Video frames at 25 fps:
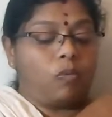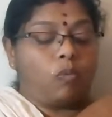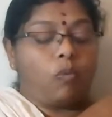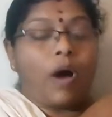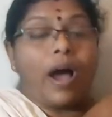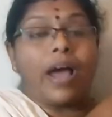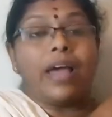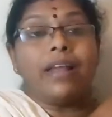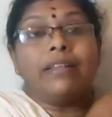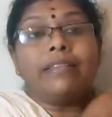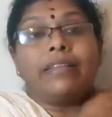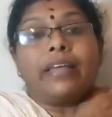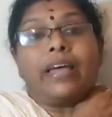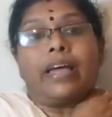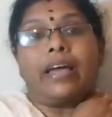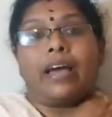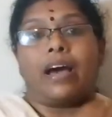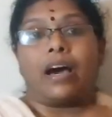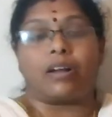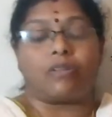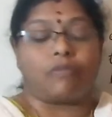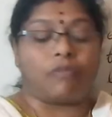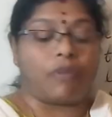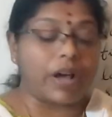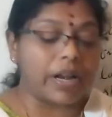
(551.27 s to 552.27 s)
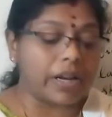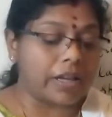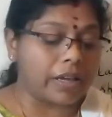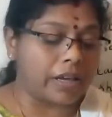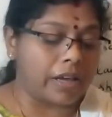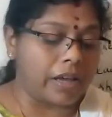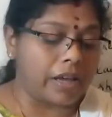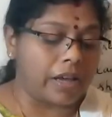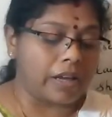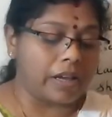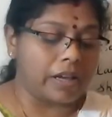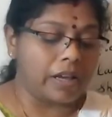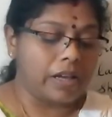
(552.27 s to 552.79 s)
While they are
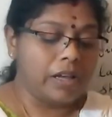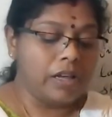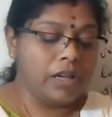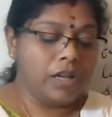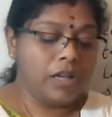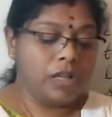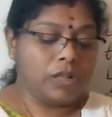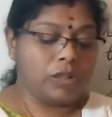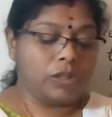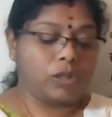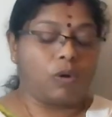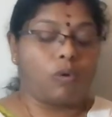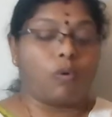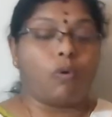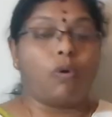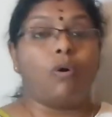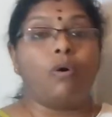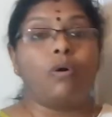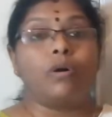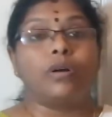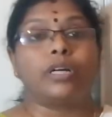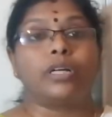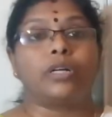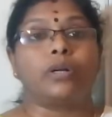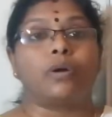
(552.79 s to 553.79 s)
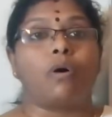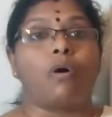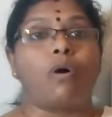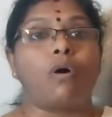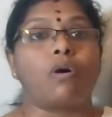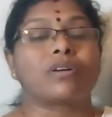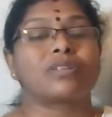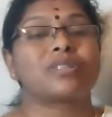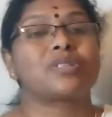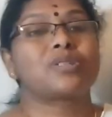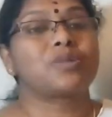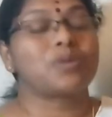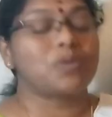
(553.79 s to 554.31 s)
working, the old
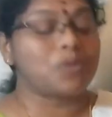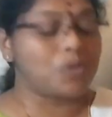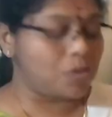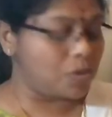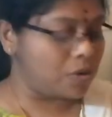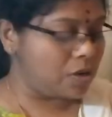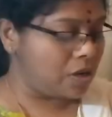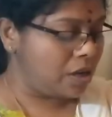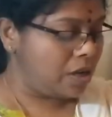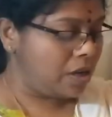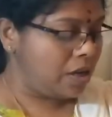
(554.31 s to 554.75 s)
dog stood